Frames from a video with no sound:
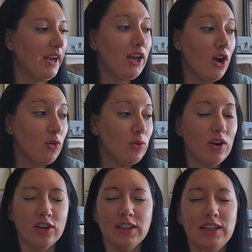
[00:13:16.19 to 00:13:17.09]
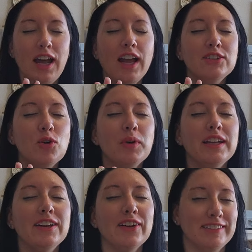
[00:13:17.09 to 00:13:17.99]
I know, Arlene, don't want
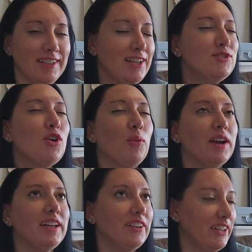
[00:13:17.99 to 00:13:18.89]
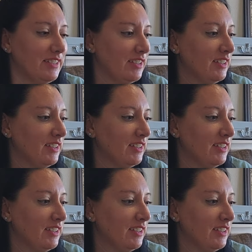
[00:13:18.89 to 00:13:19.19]
to hear it. Don't want to hear it.